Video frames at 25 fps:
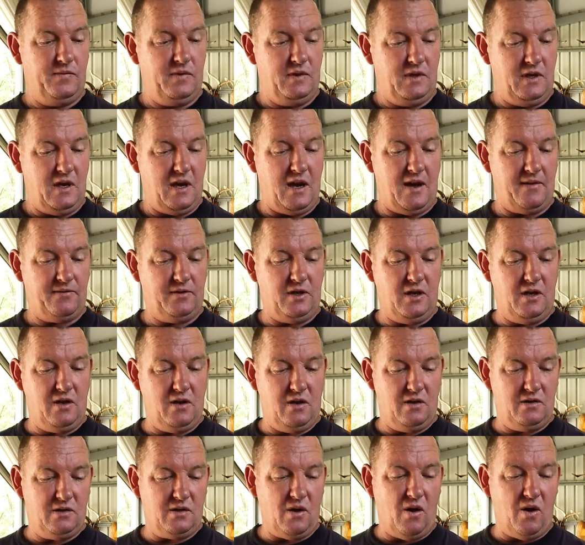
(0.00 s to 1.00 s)
You have to
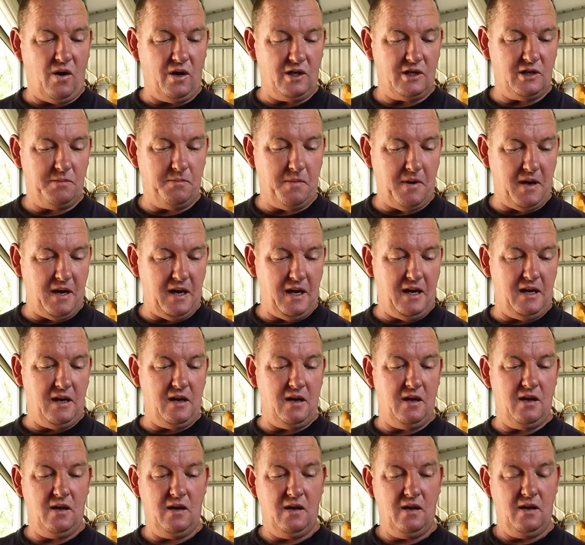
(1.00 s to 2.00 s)
use high speed
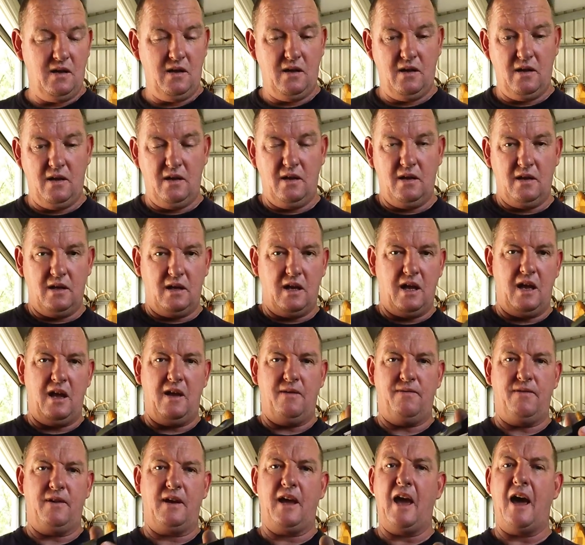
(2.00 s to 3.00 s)
gear
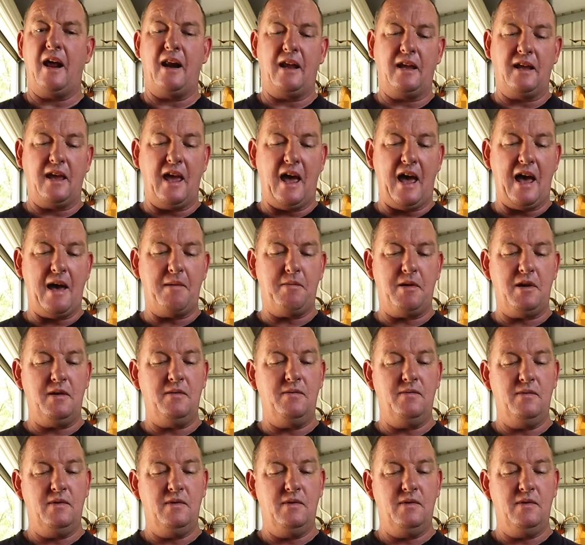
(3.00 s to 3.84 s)
for cutting carbon.